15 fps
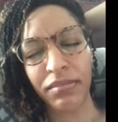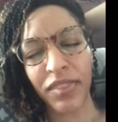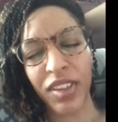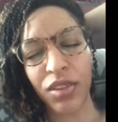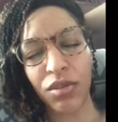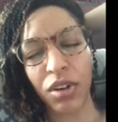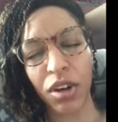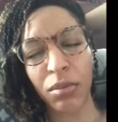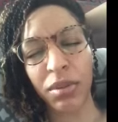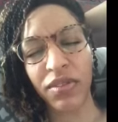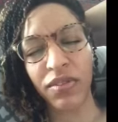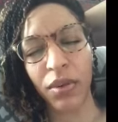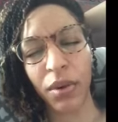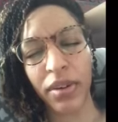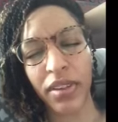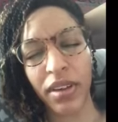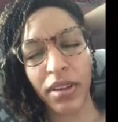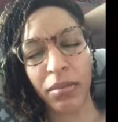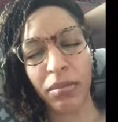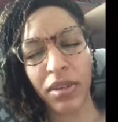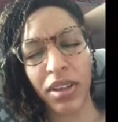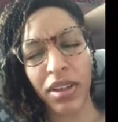you go before
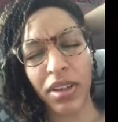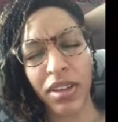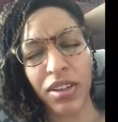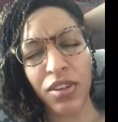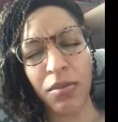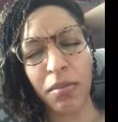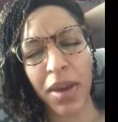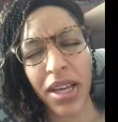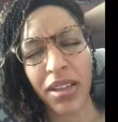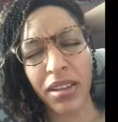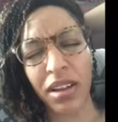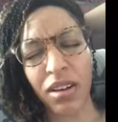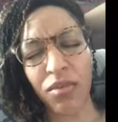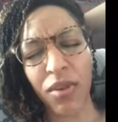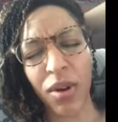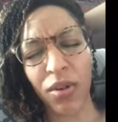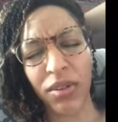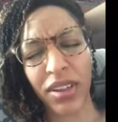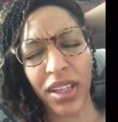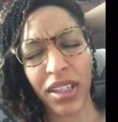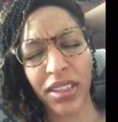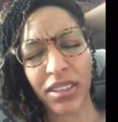them, you make the wrong
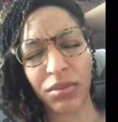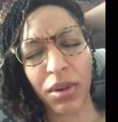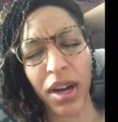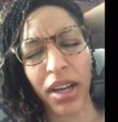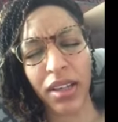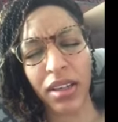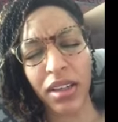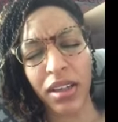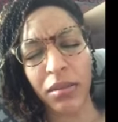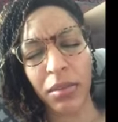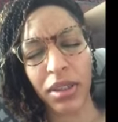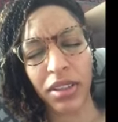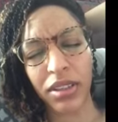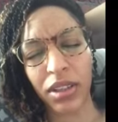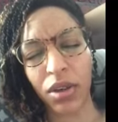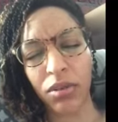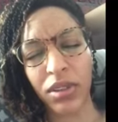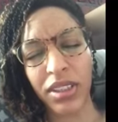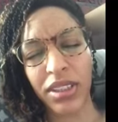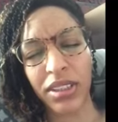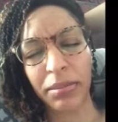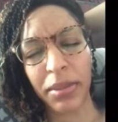things right, because Holy
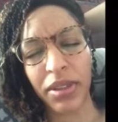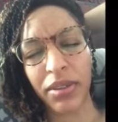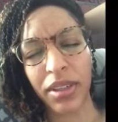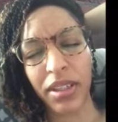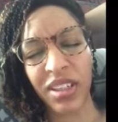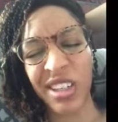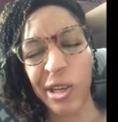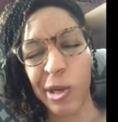Spirit,